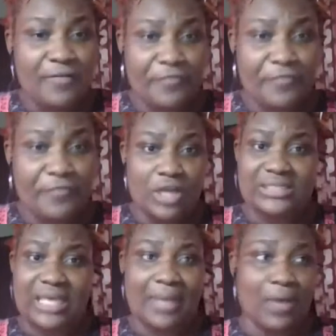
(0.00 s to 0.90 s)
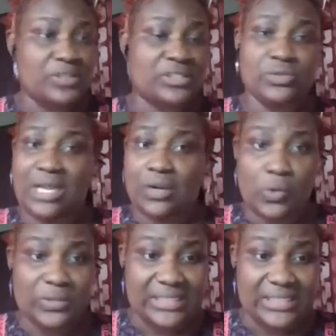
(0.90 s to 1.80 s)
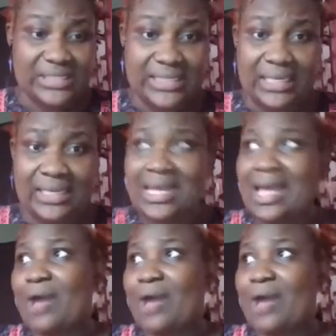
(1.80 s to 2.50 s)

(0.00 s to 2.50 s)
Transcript: For a long time, I wasn't good at goal setting.